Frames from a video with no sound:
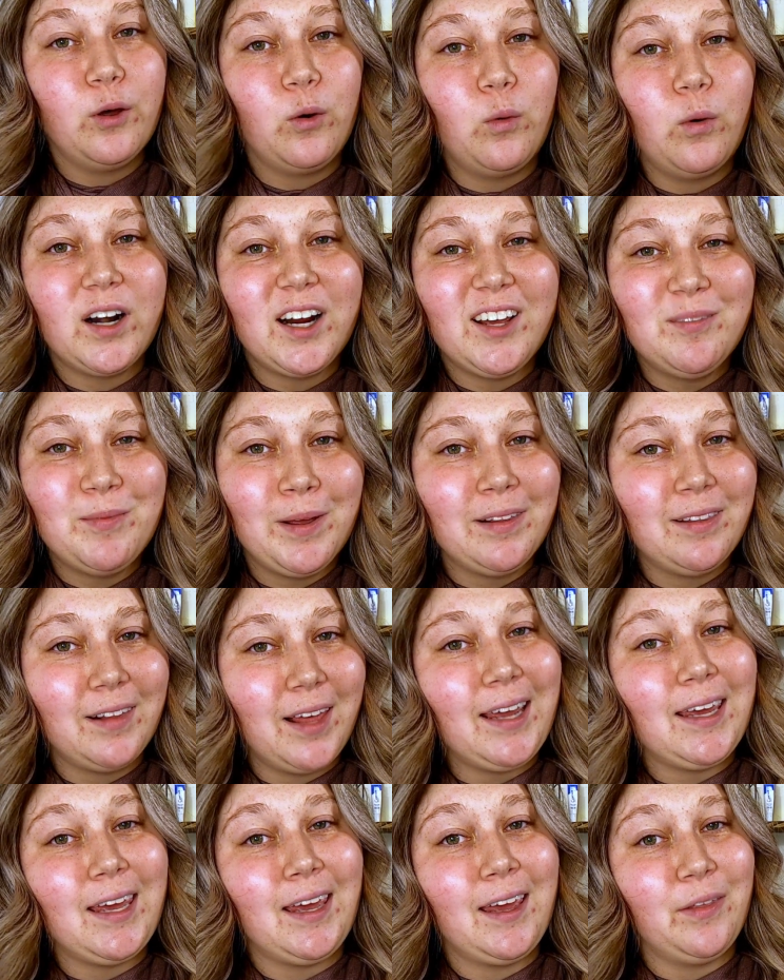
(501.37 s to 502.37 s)
The one I've been
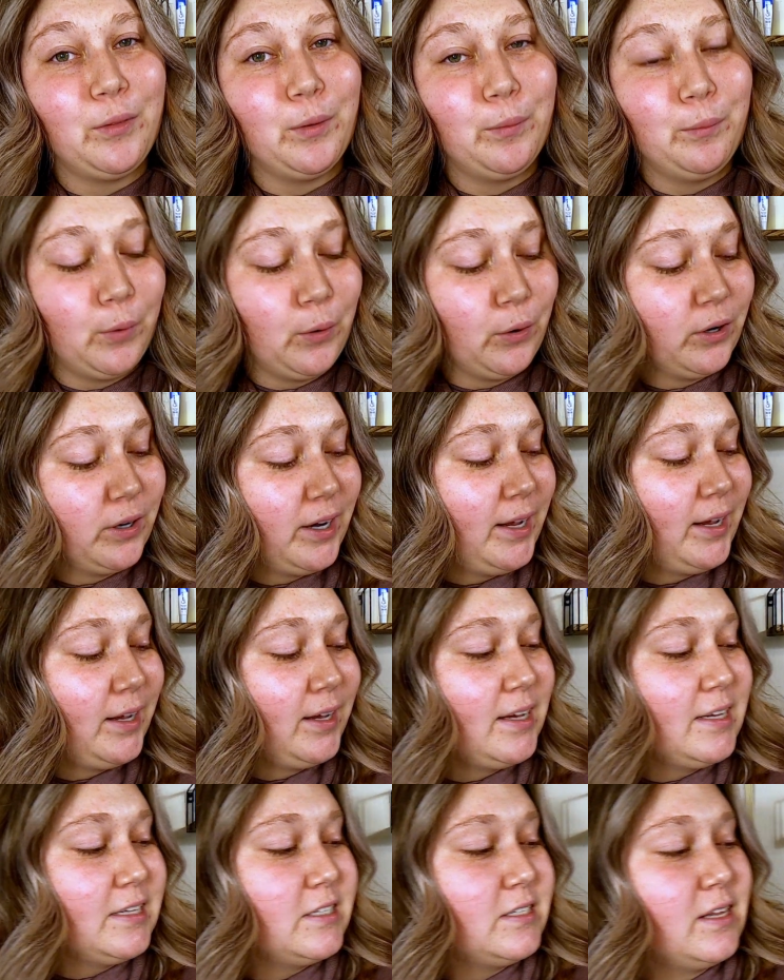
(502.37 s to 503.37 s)
liking in the morning
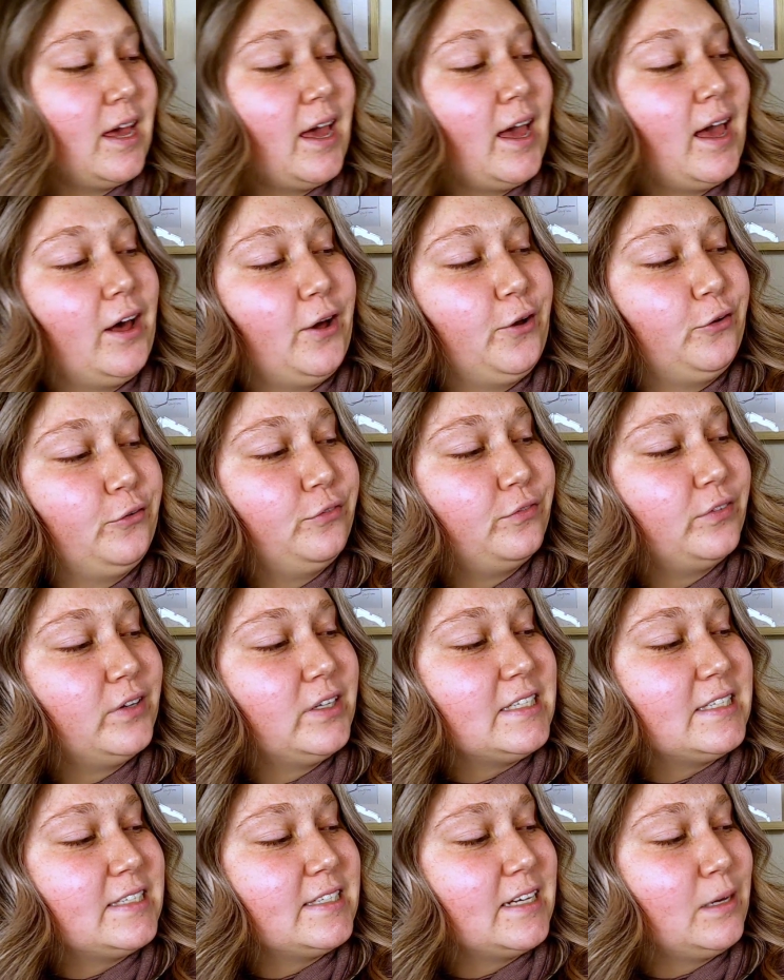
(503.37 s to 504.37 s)
is the e.l.f.
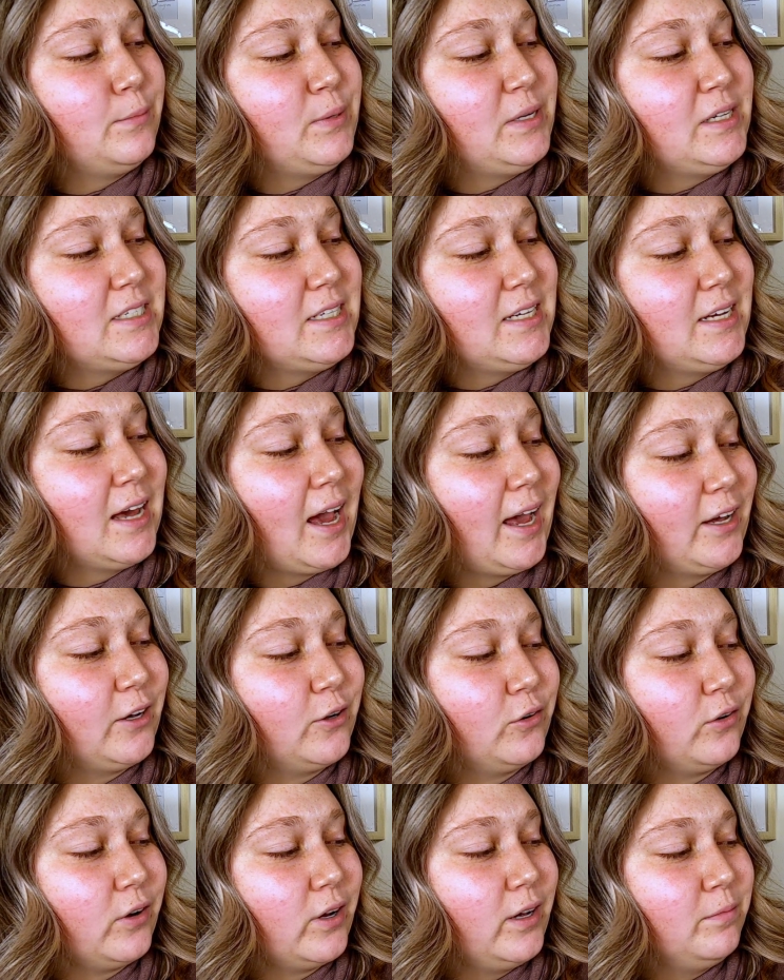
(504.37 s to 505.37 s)
CBD eye
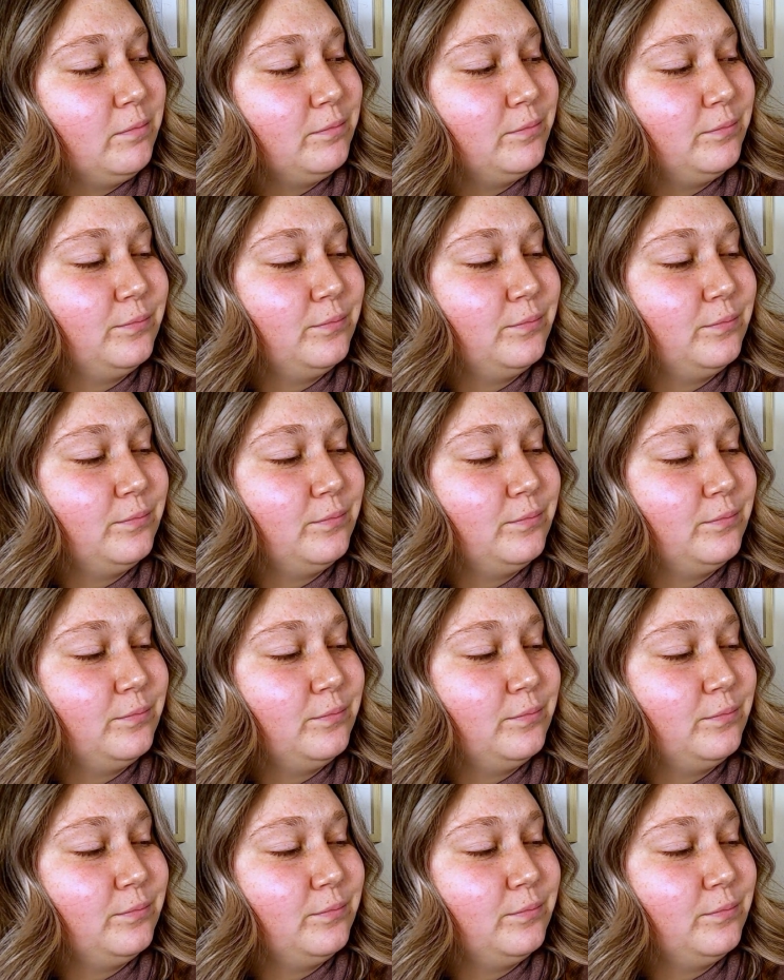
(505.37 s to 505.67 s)
cream.